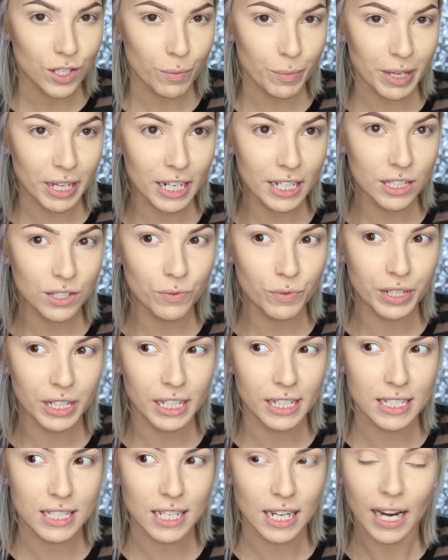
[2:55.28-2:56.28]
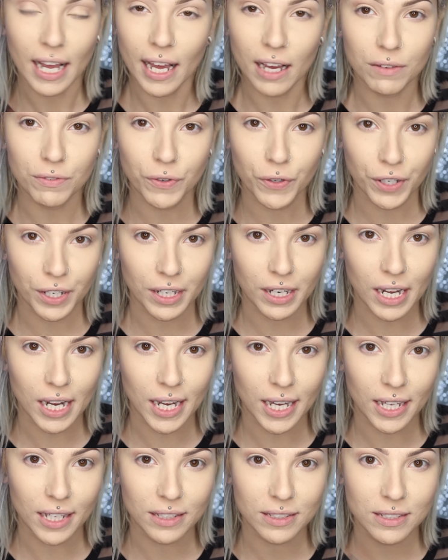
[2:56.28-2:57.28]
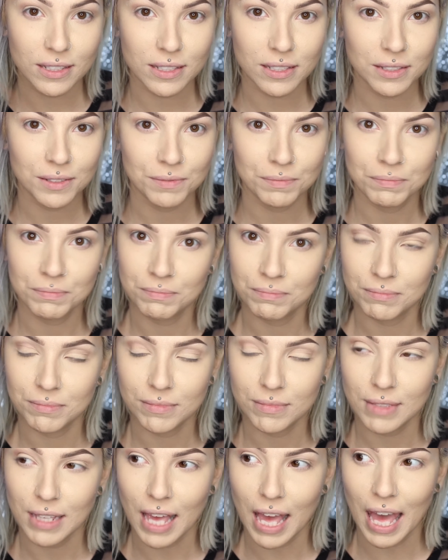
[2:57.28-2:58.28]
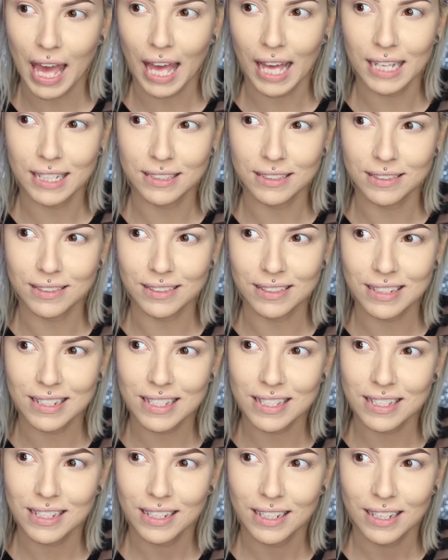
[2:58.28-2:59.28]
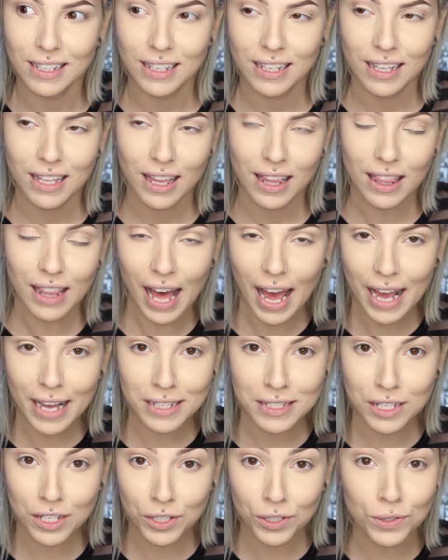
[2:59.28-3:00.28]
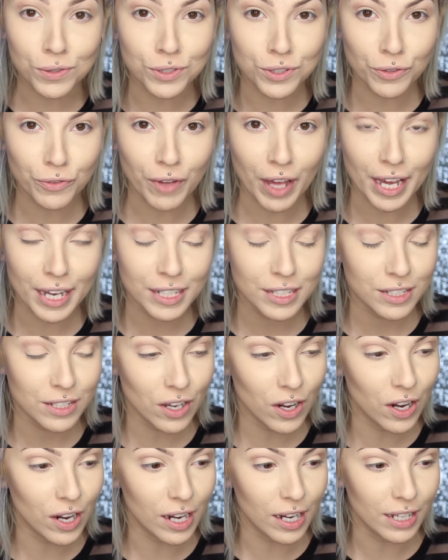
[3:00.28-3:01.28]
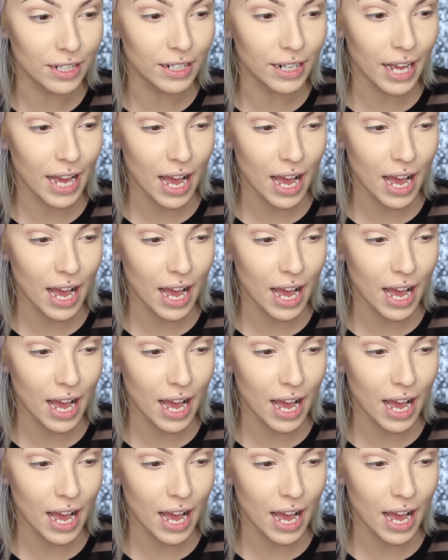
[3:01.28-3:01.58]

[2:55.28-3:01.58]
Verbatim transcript: So I'm beginning to realize that I have hooded eyes and that has a huge effect on